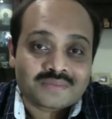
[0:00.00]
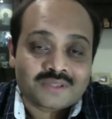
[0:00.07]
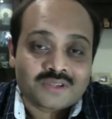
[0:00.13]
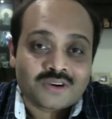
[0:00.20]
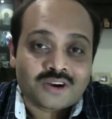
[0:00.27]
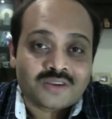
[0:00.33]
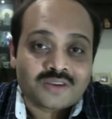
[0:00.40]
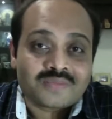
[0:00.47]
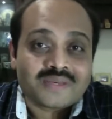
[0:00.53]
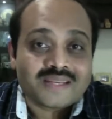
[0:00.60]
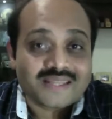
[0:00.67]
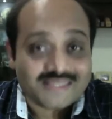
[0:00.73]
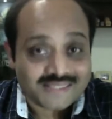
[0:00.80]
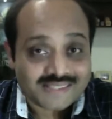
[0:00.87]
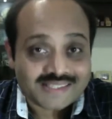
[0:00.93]
government
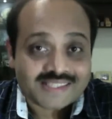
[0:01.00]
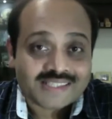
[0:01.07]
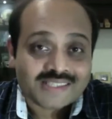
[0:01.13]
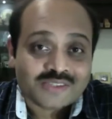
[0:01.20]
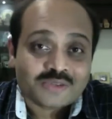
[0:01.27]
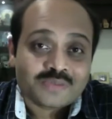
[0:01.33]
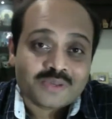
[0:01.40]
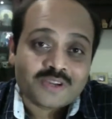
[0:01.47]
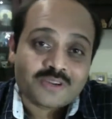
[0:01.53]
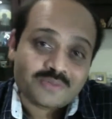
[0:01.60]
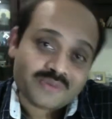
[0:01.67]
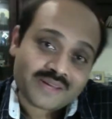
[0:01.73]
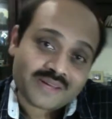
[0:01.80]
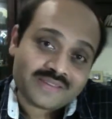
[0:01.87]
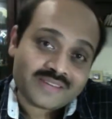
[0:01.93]
agencies snooping on
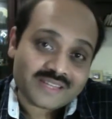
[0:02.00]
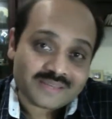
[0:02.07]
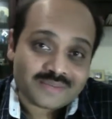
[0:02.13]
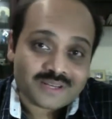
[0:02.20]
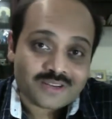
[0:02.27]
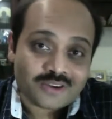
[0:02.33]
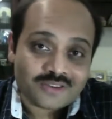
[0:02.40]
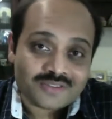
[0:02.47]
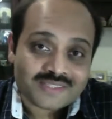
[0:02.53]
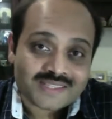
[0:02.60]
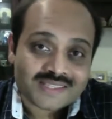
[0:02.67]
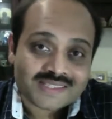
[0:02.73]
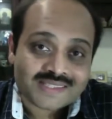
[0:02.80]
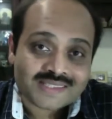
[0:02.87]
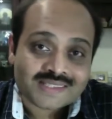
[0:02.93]
private email
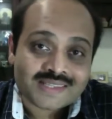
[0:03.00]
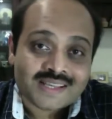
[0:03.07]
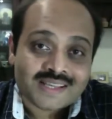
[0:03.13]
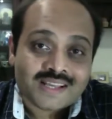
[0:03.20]
conversations.